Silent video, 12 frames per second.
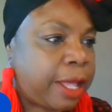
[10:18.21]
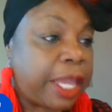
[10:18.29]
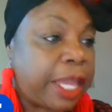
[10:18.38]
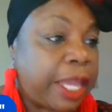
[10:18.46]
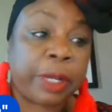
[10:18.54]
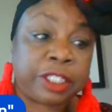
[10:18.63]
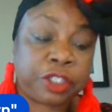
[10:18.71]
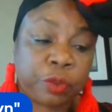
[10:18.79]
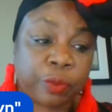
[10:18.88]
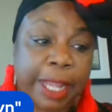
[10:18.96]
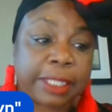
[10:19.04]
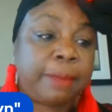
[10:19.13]
that it was
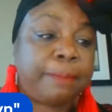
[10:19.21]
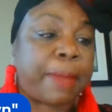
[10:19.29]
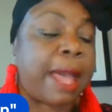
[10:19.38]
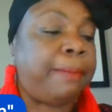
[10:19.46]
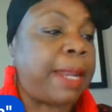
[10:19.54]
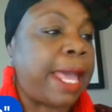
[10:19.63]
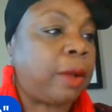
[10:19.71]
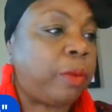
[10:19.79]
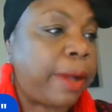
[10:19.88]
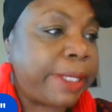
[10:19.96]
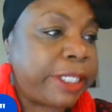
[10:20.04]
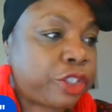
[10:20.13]
directed by a black
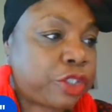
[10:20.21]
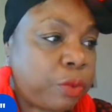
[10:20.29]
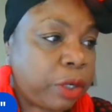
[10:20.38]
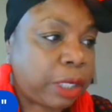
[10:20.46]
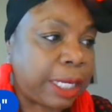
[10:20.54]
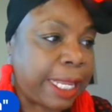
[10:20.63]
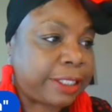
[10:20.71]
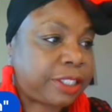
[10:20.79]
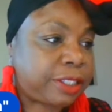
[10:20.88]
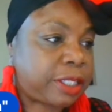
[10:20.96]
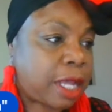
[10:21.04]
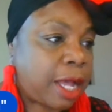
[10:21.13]
woman, so we're glad
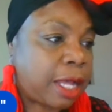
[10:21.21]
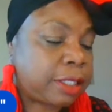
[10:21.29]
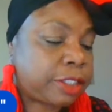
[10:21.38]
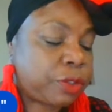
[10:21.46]
to uh,